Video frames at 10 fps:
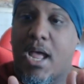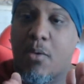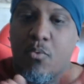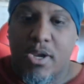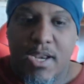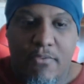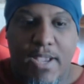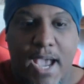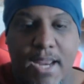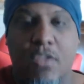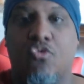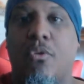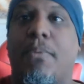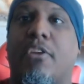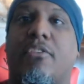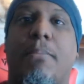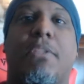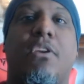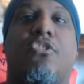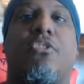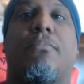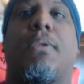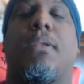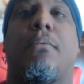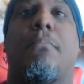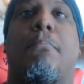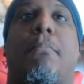I would have never got into it, because let me tell you something.